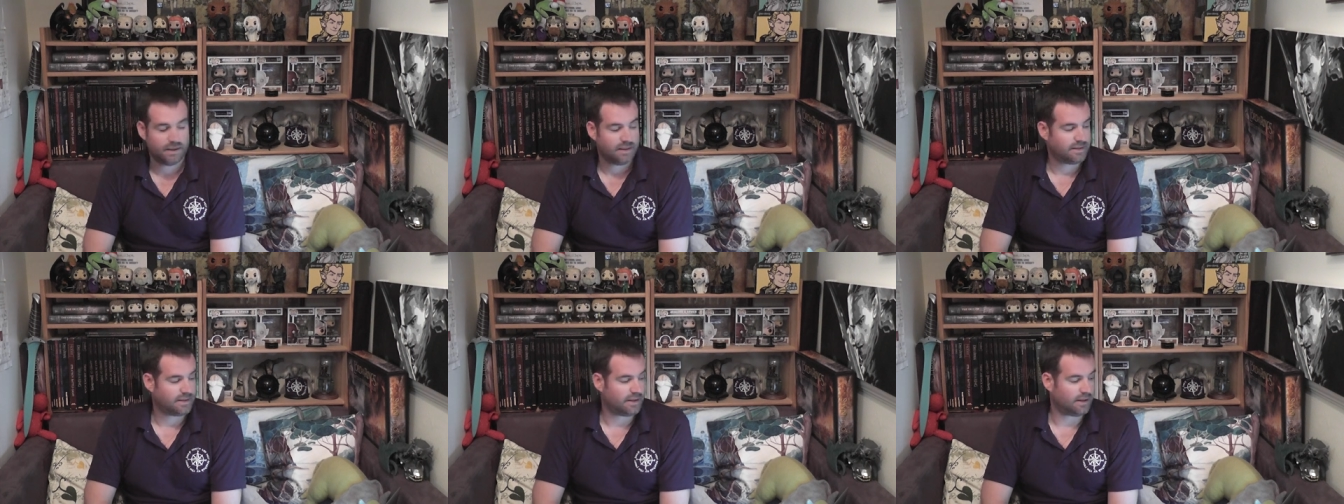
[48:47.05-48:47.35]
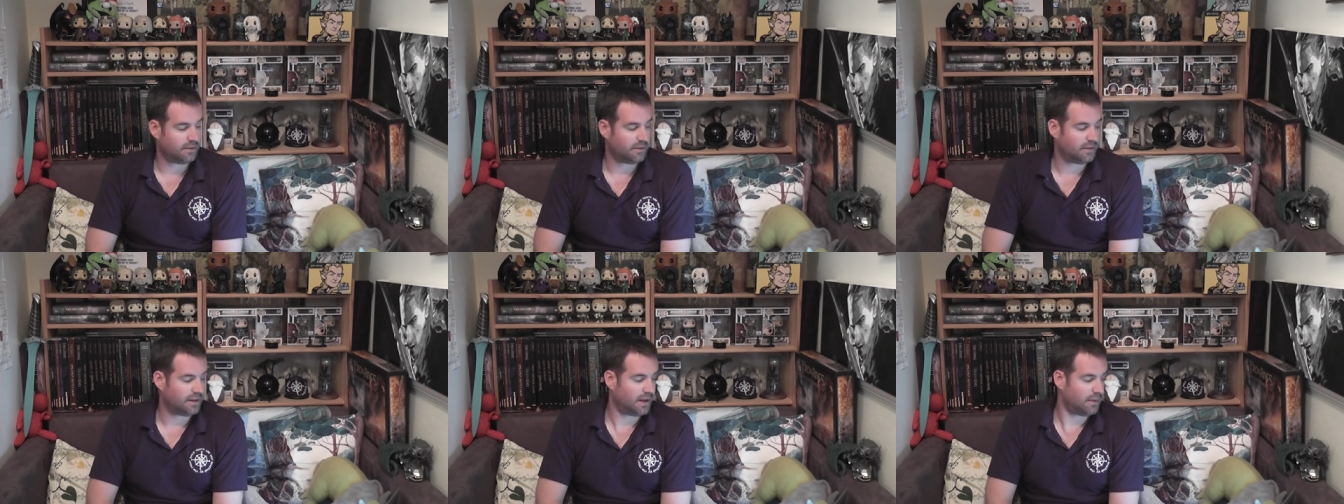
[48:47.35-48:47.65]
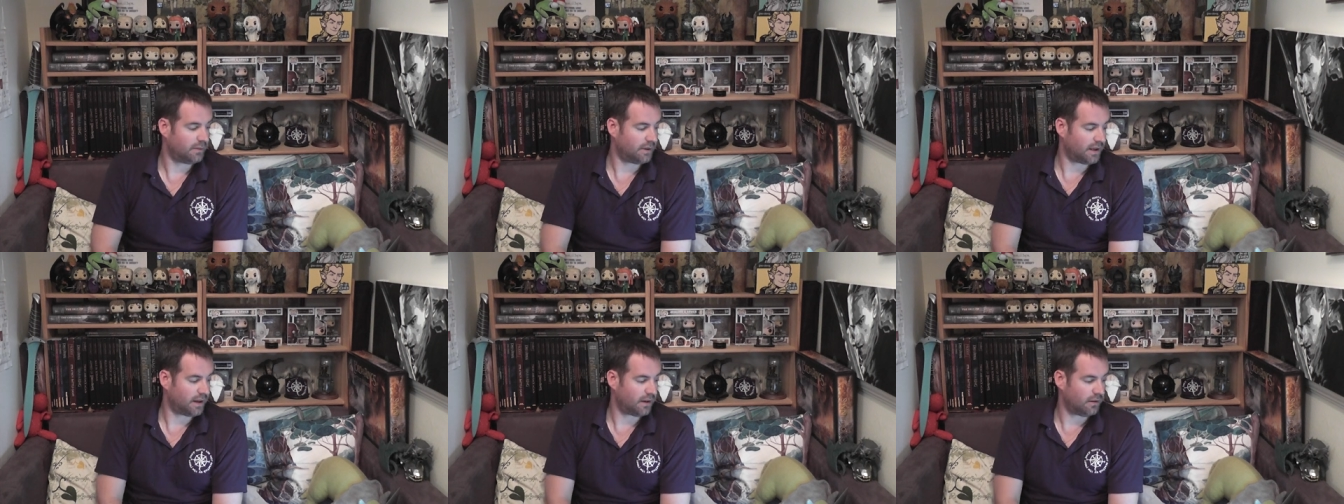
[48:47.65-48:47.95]
So
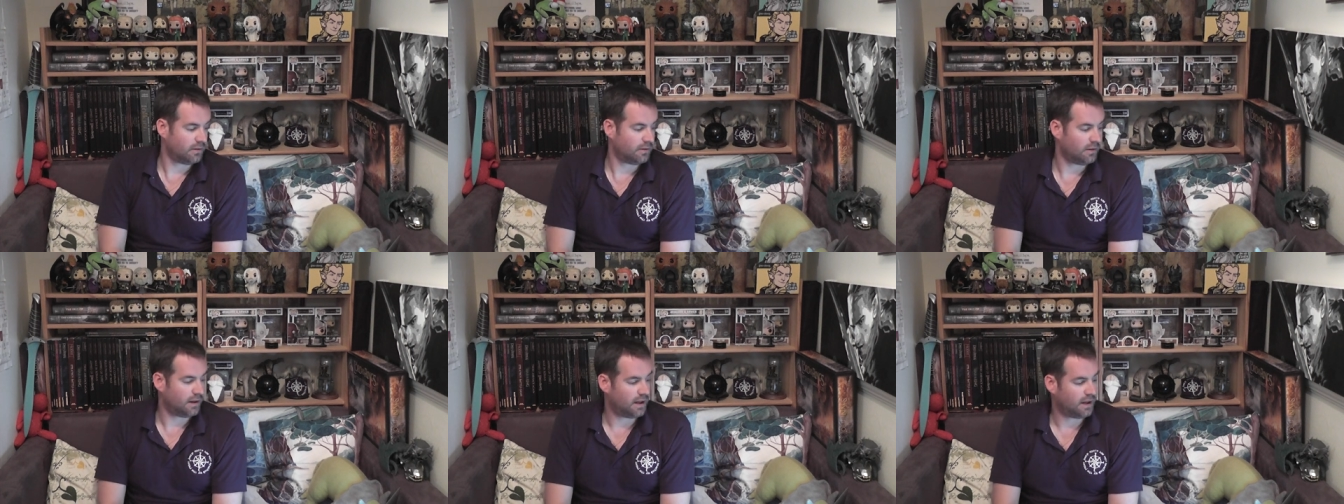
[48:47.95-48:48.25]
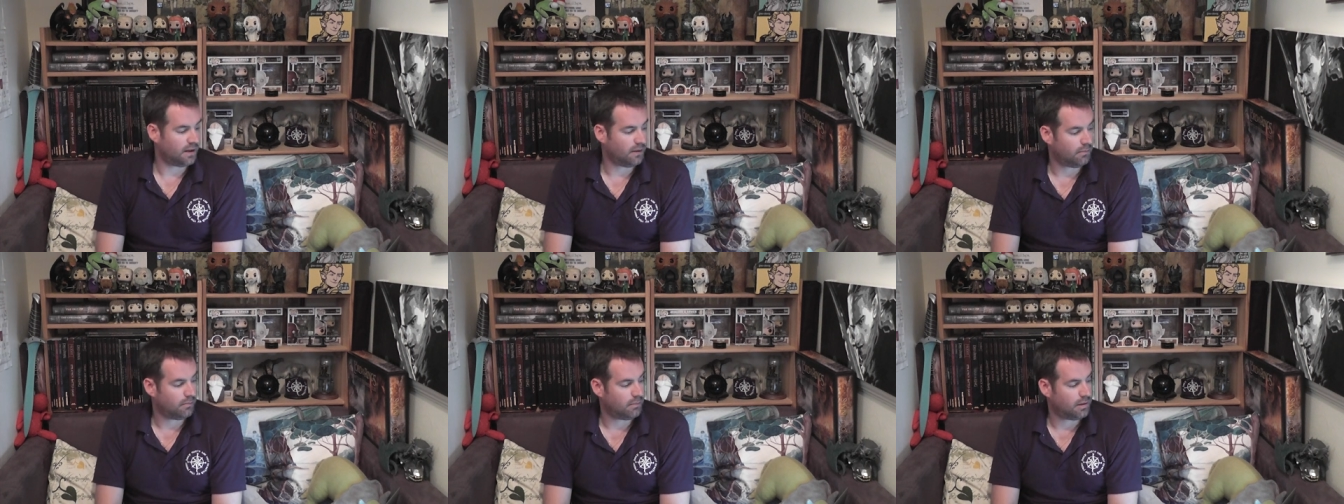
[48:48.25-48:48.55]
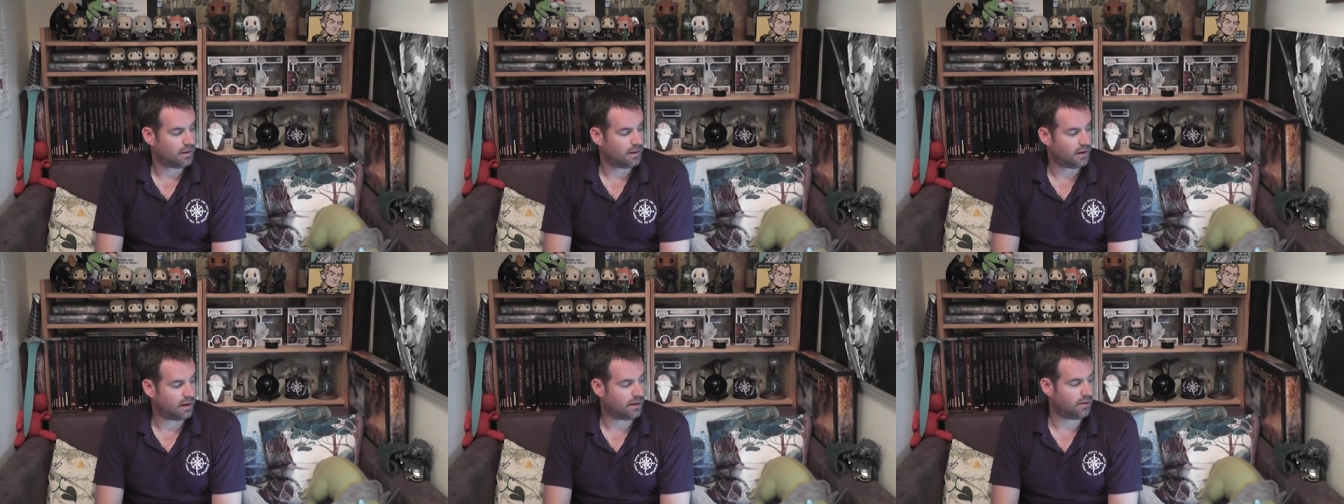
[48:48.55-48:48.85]
there we go. Um,
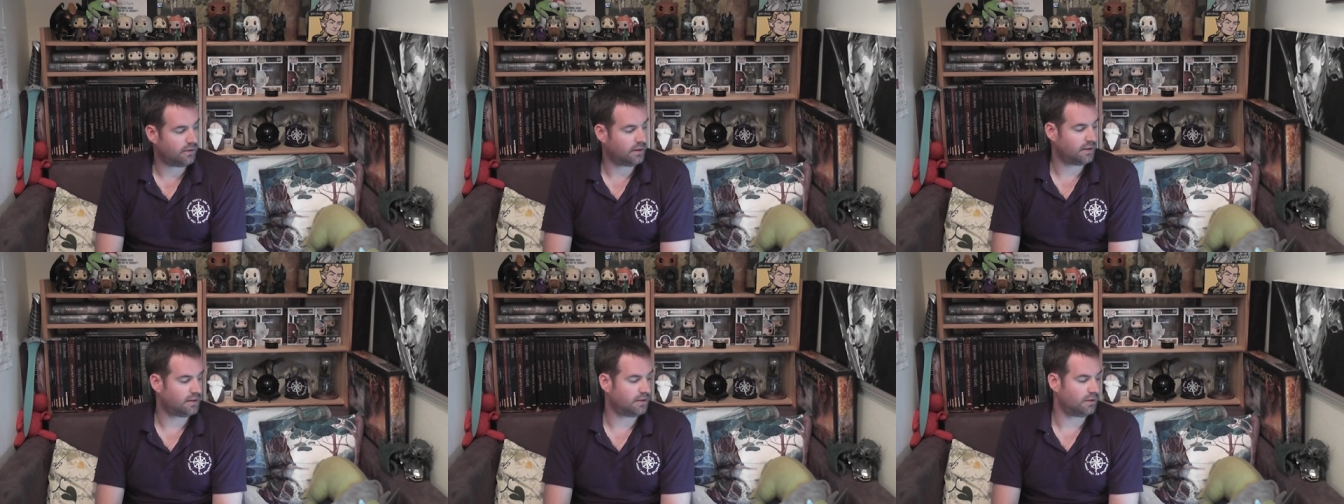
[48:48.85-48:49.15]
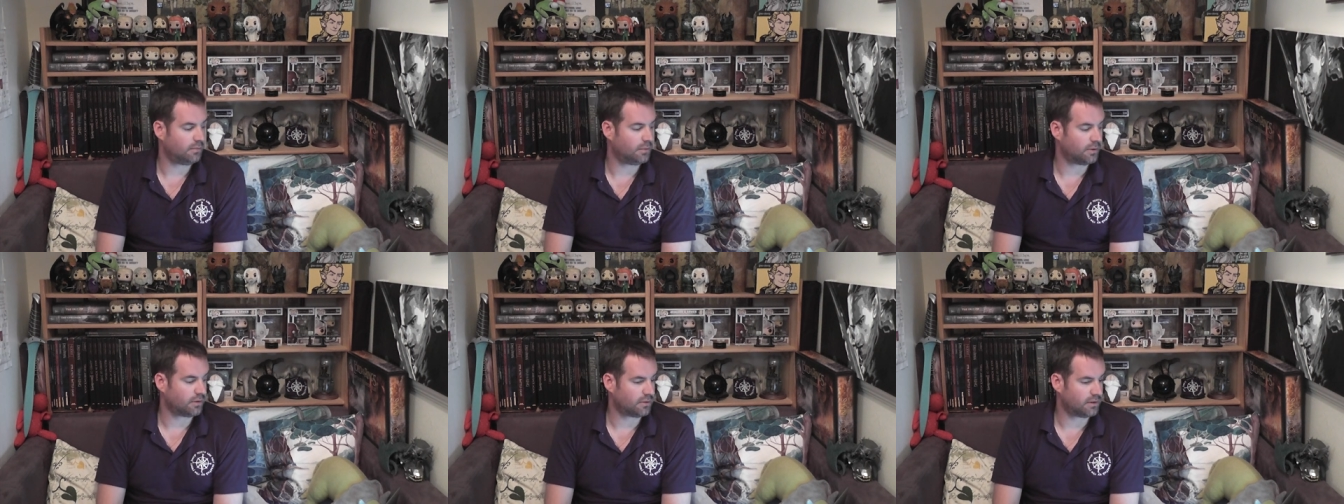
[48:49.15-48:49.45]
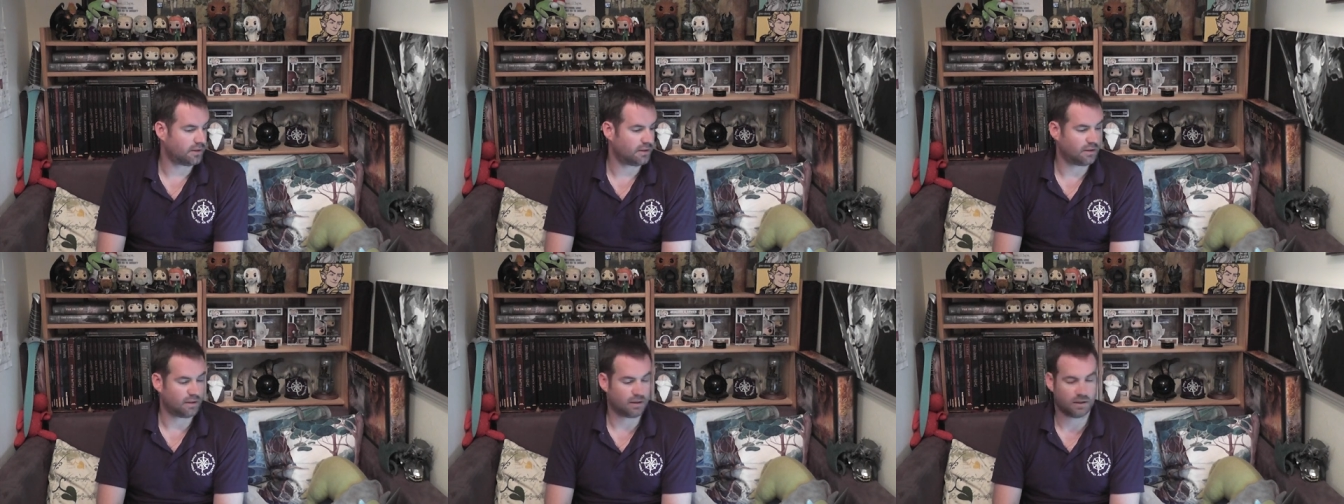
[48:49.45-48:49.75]
only two
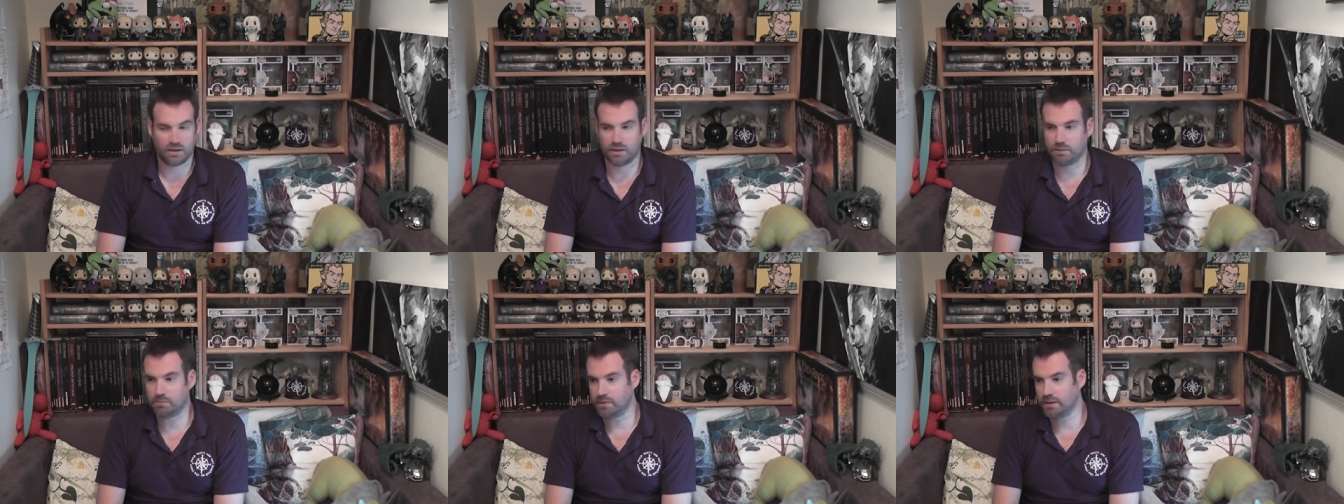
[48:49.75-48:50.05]
models in July,